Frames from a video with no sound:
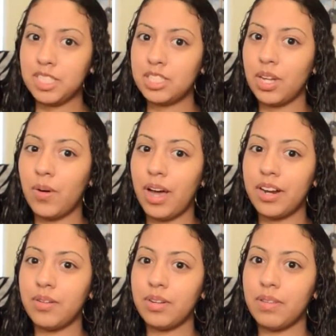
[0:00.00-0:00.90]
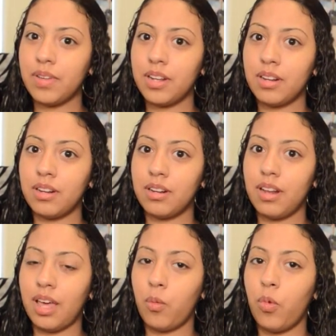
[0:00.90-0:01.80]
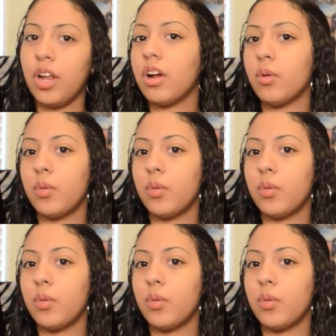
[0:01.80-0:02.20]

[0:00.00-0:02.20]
So I don't even, like, why